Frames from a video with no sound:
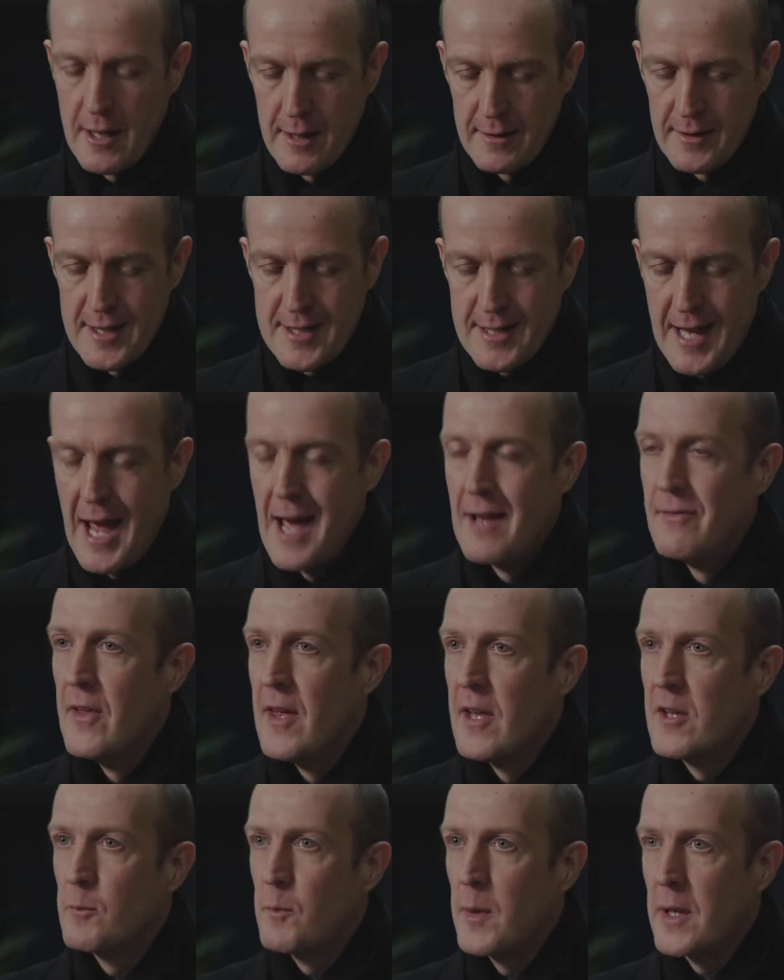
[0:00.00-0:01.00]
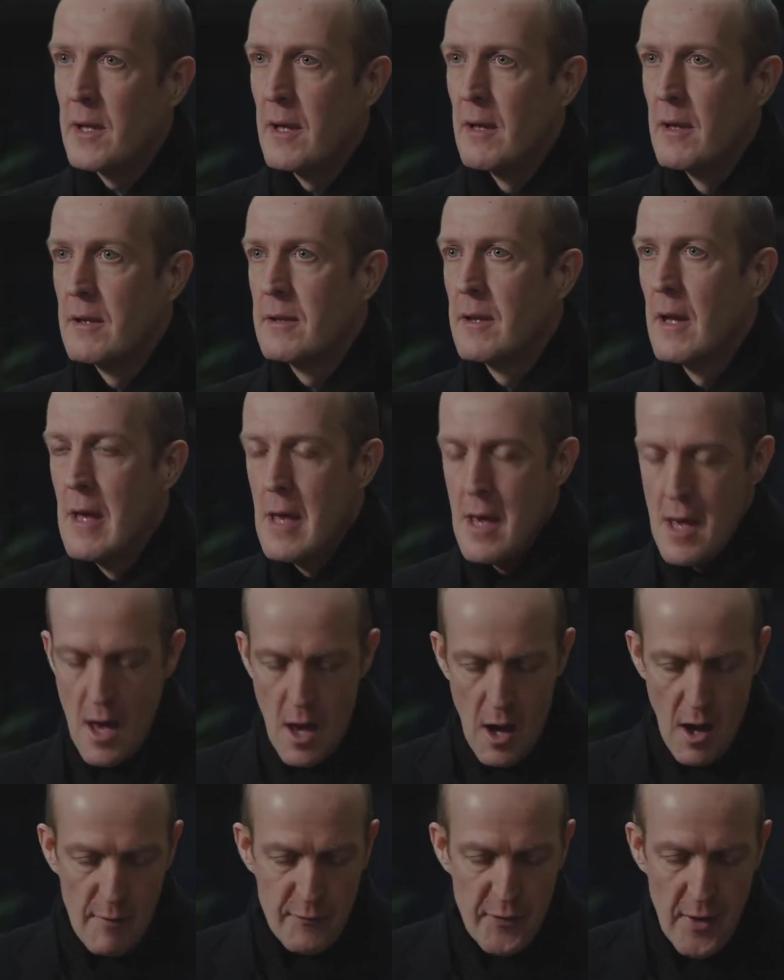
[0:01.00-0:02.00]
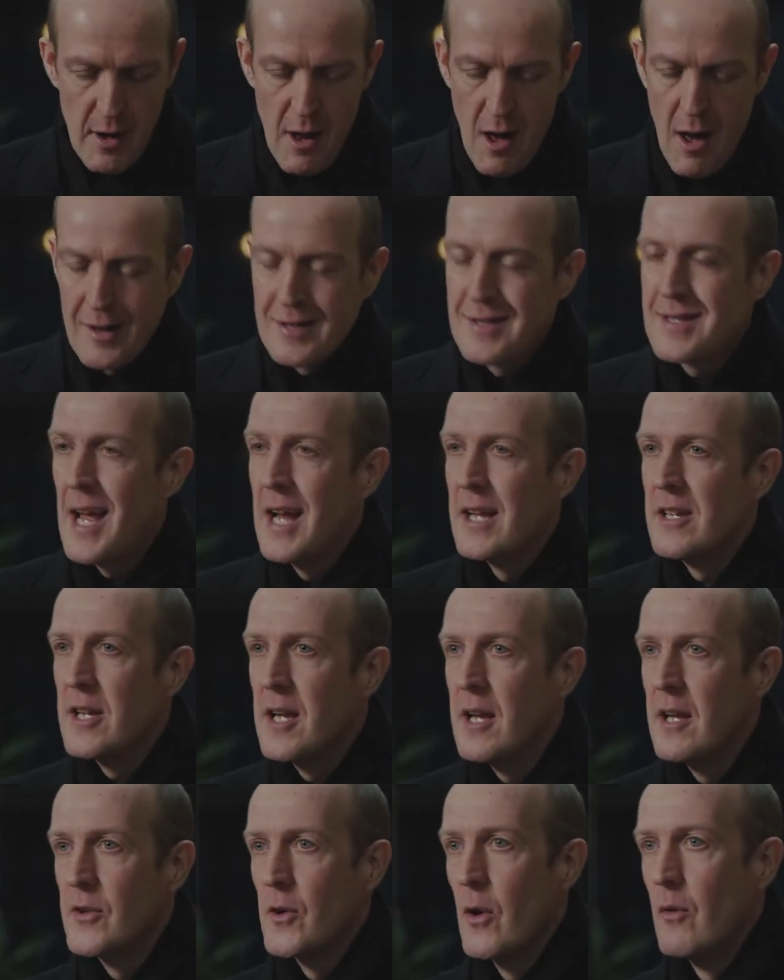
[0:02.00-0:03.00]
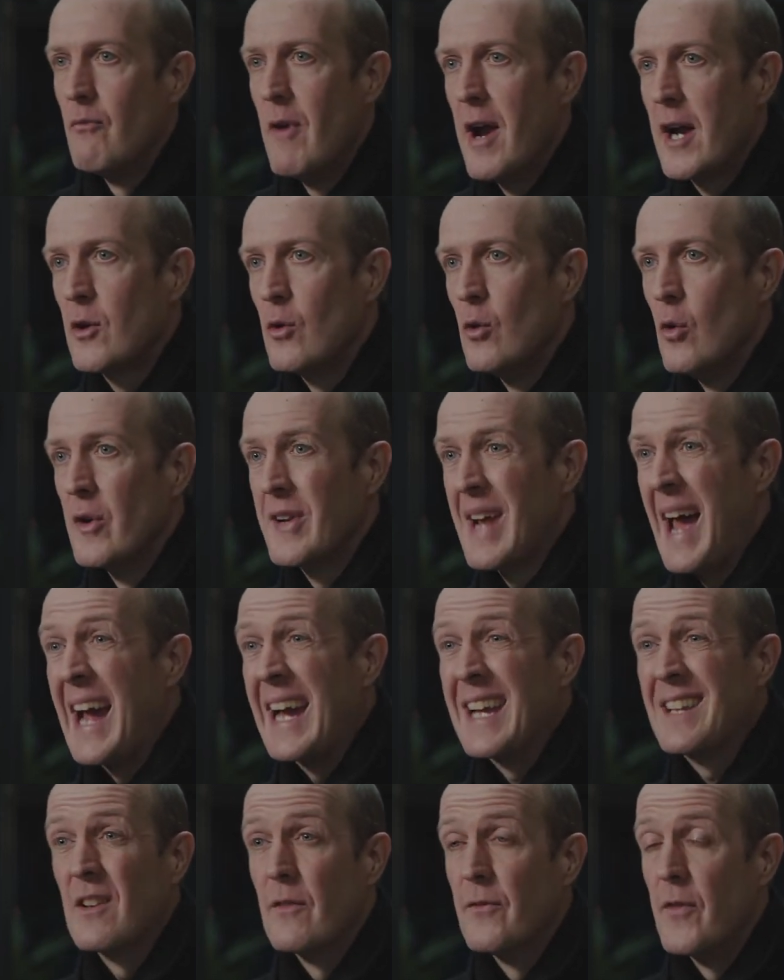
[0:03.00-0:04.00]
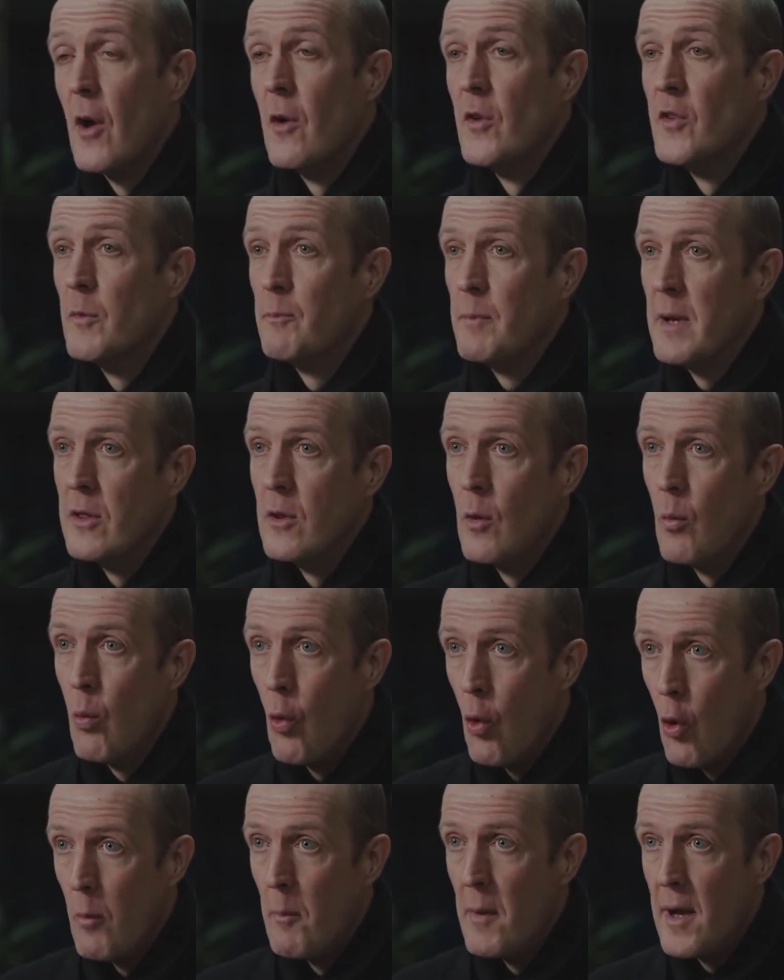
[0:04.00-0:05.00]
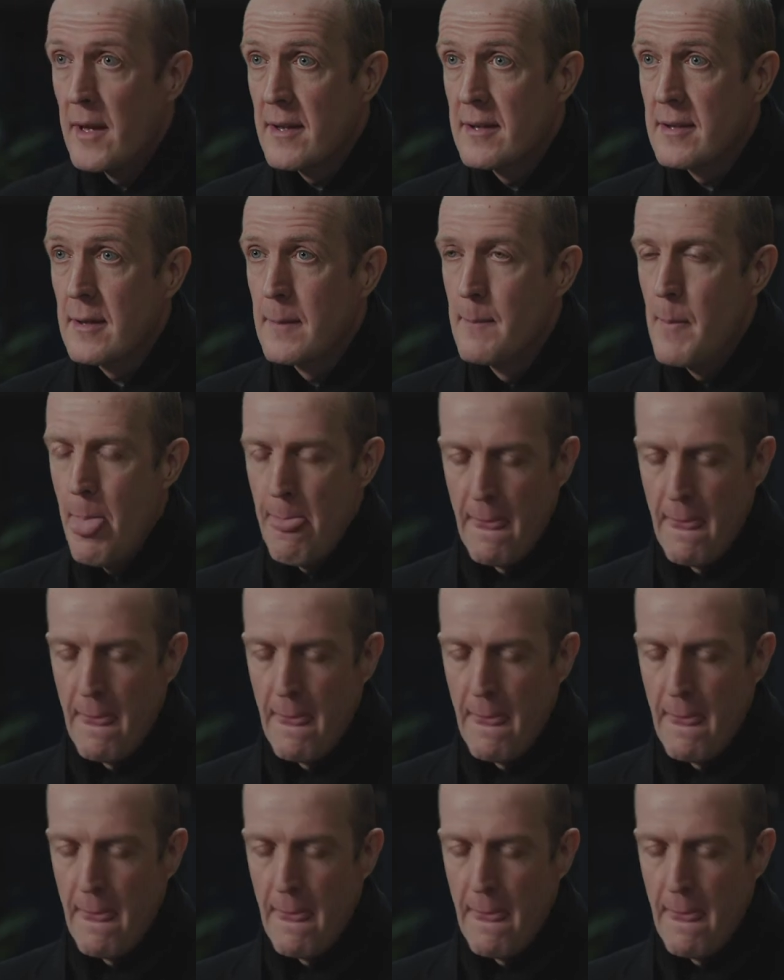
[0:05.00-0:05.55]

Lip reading: understand this because of the last 10 years on record, 8 of those have been the warmest.